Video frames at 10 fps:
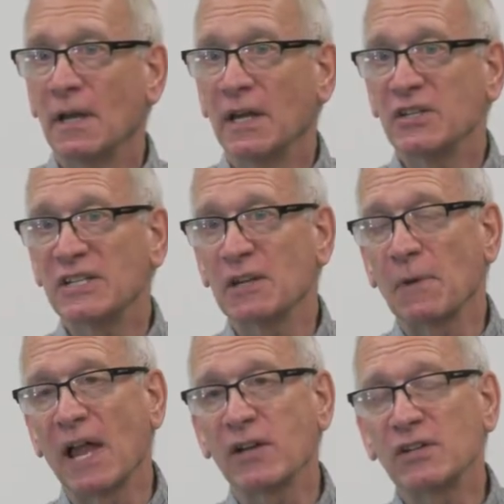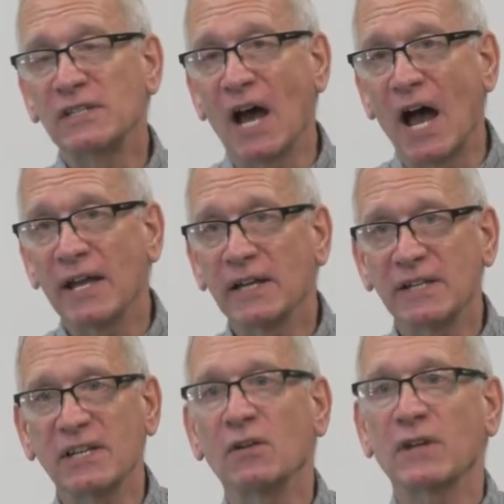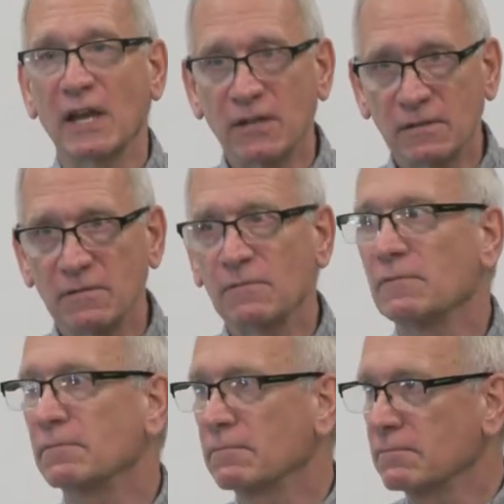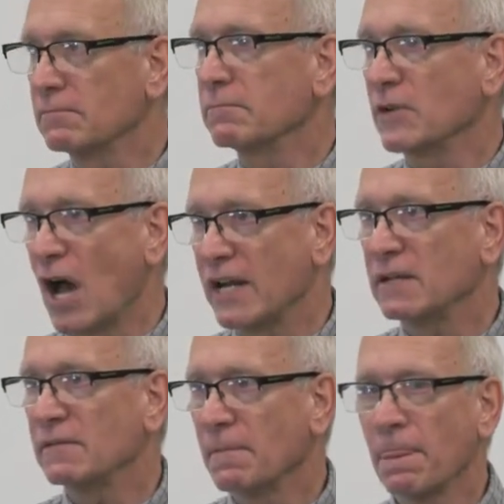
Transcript: And she said, well, I could die. And I said, okay, got it.